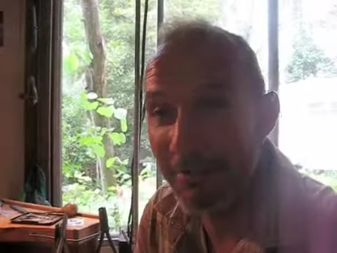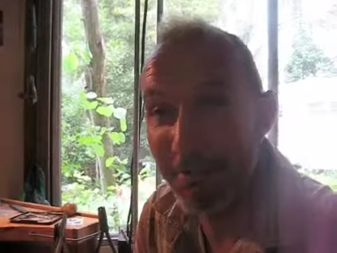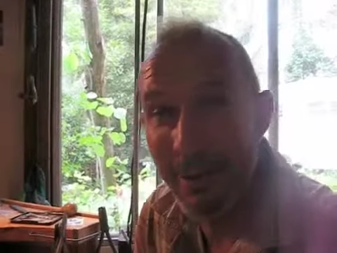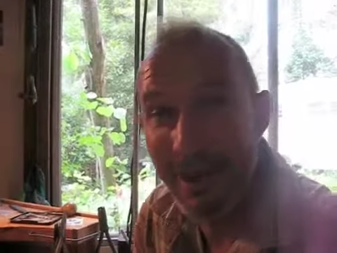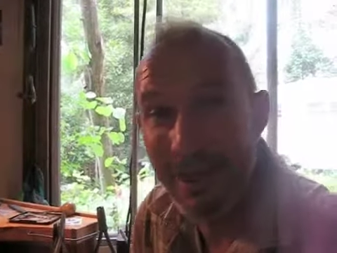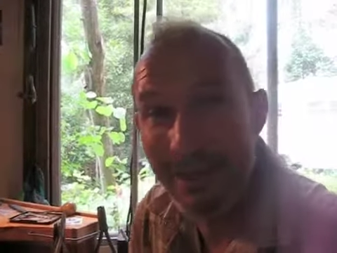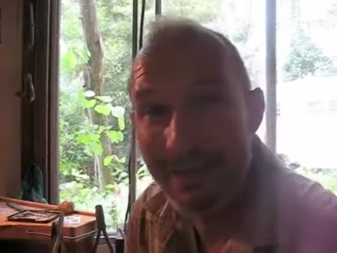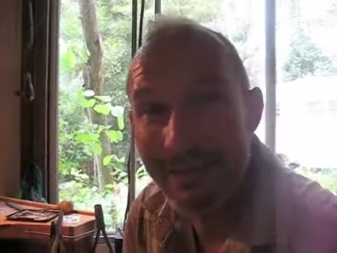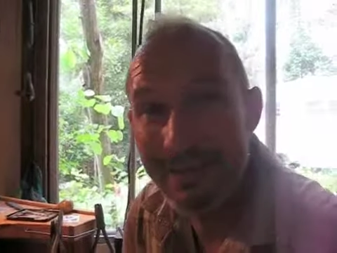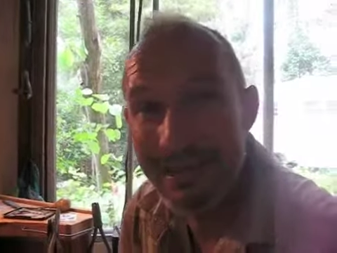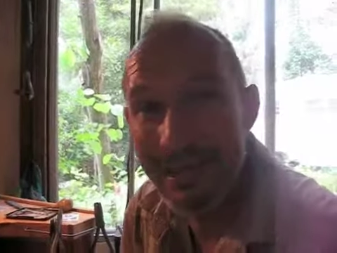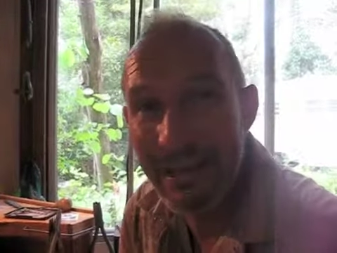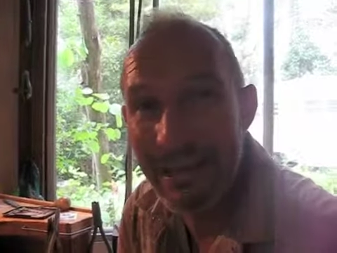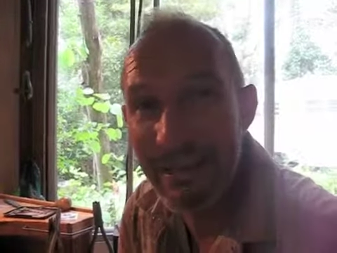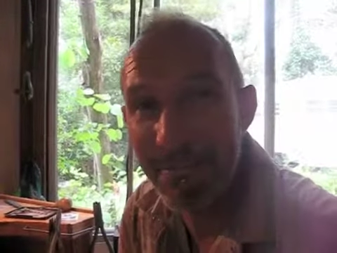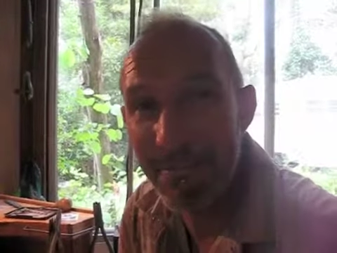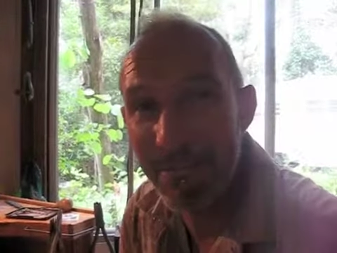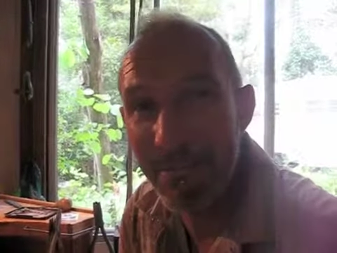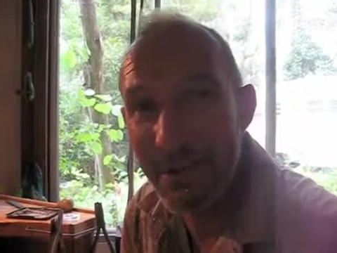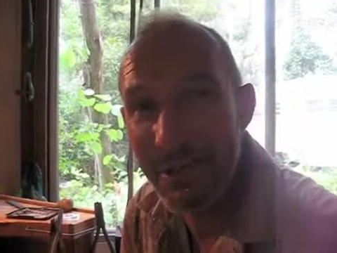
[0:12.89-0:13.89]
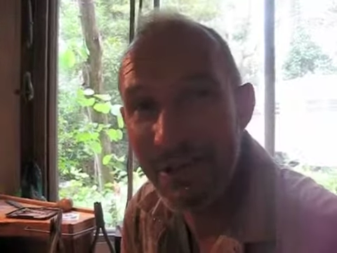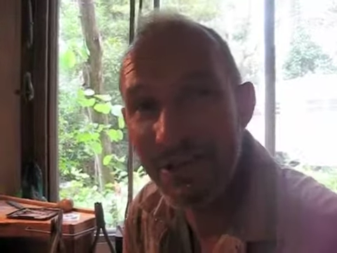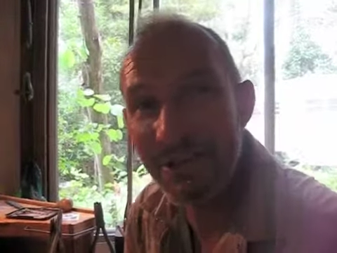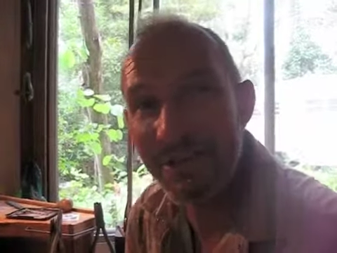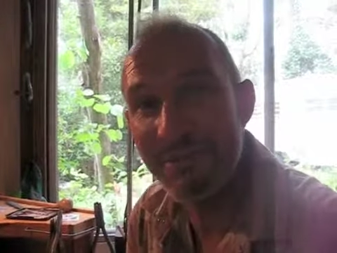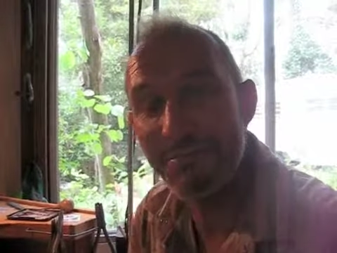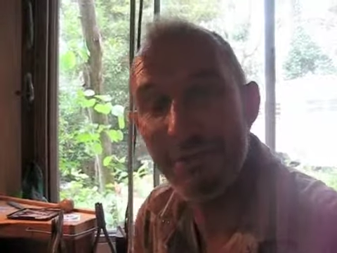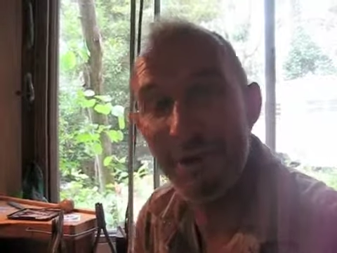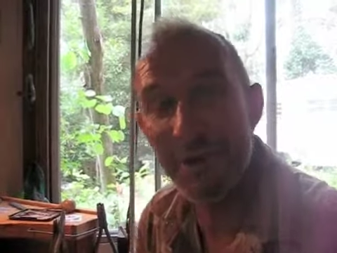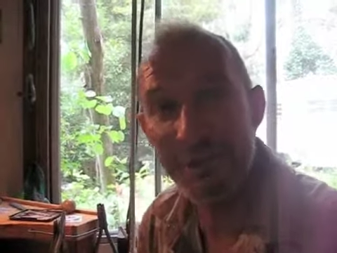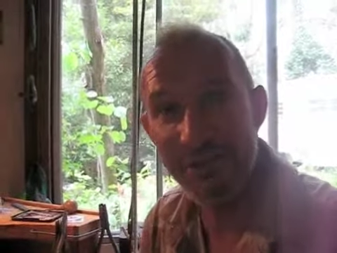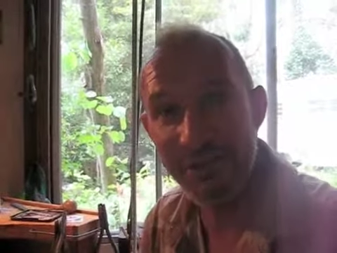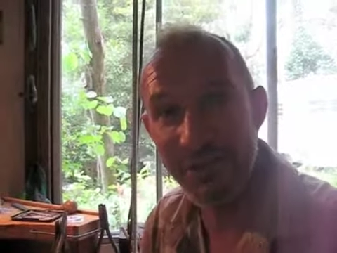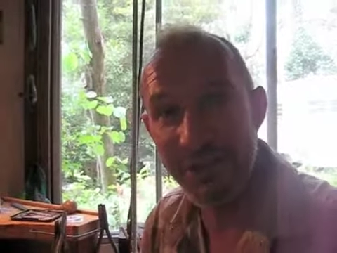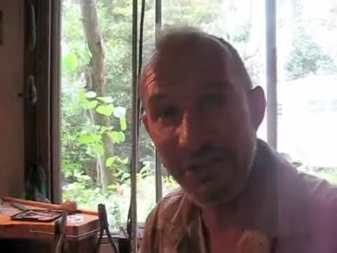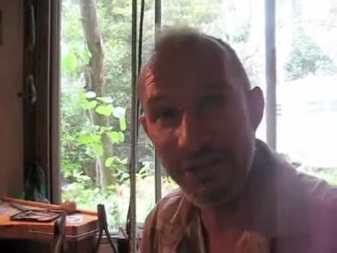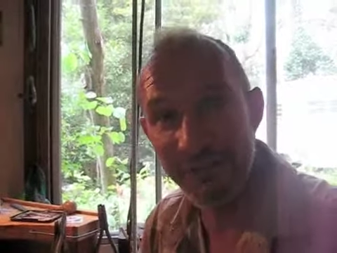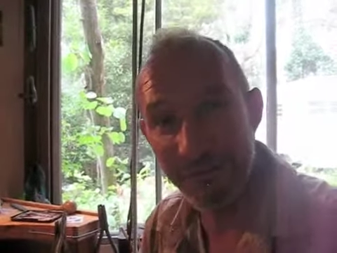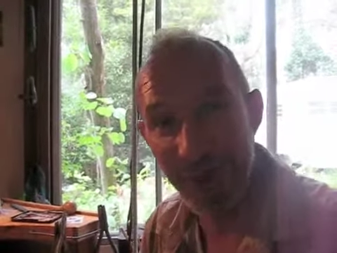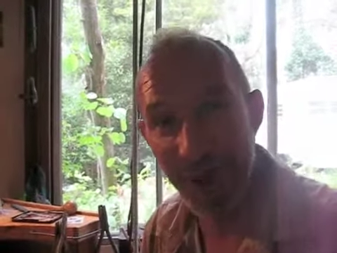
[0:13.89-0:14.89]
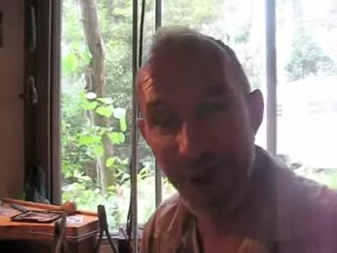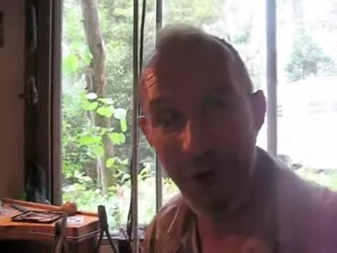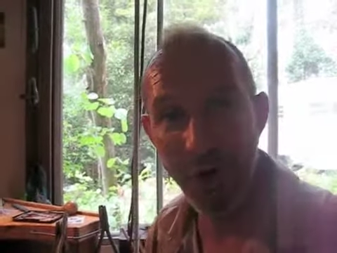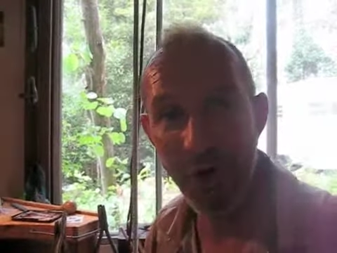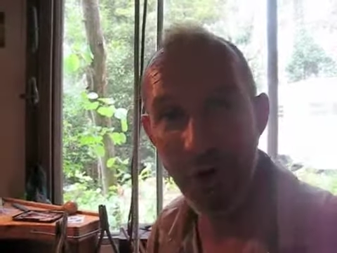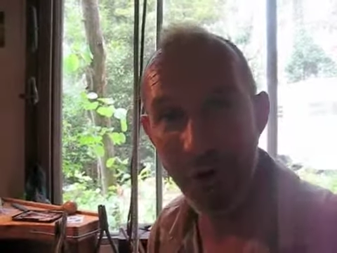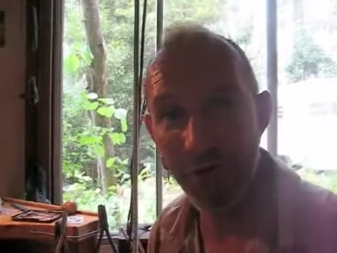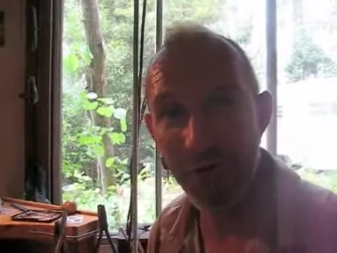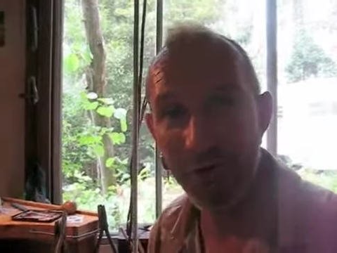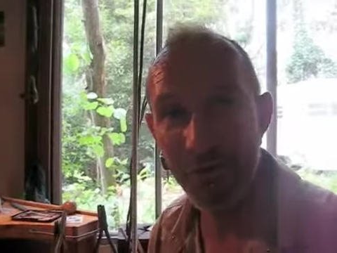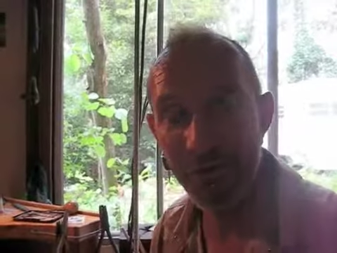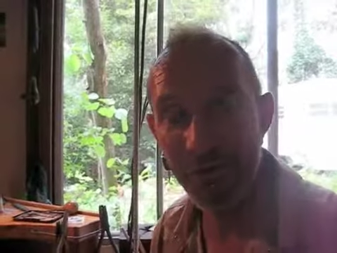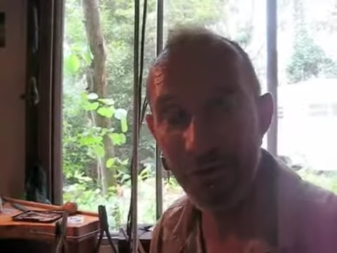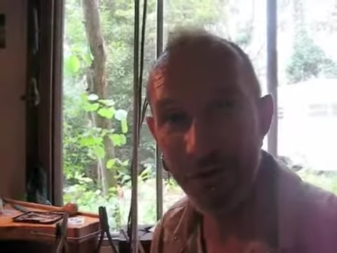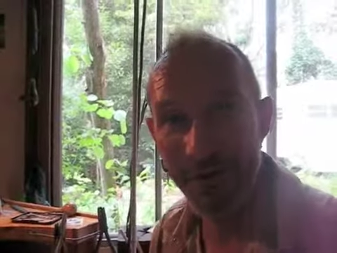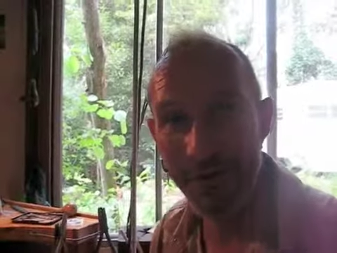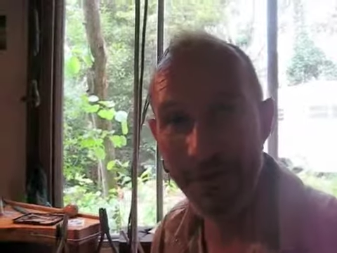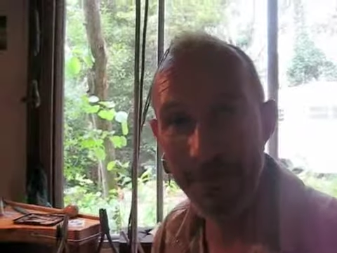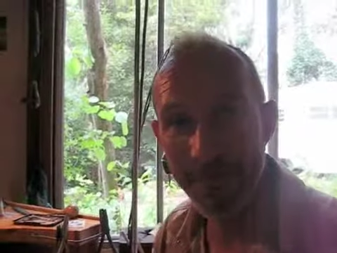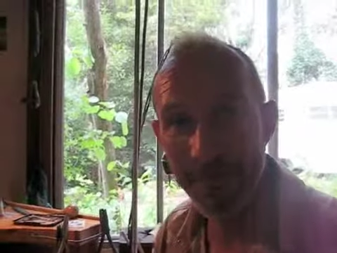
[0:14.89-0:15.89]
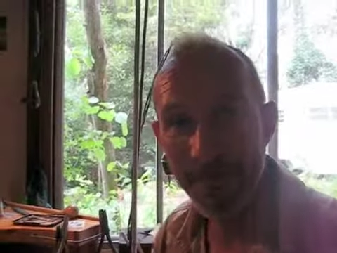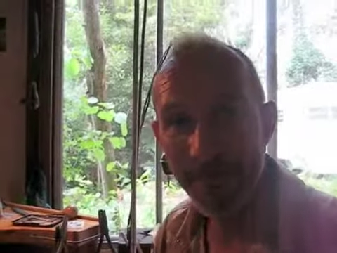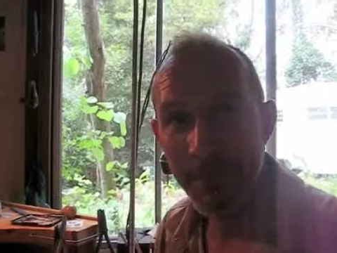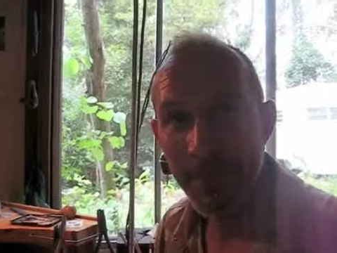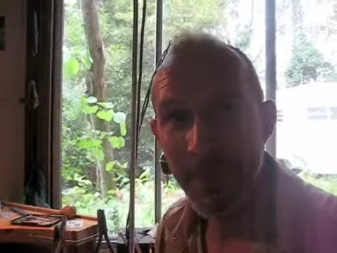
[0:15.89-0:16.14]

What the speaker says: biggest and ambitious project of my whole career,